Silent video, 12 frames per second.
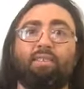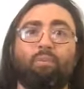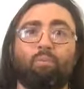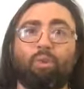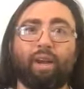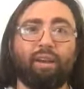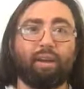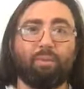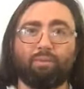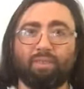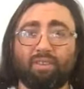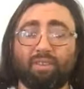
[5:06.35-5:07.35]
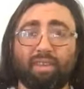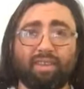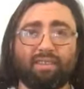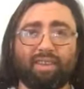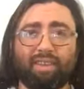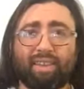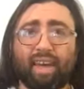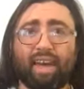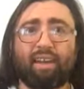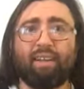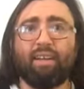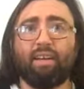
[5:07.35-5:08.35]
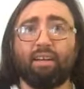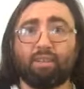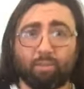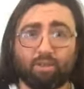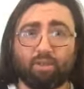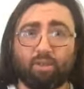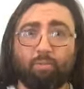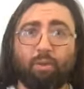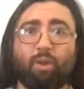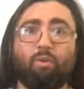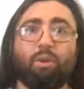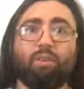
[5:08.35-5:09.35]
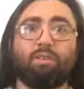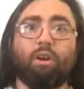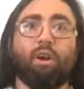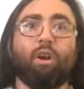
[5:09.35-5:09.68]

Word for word: the breakups and the things like that, especially the big ones,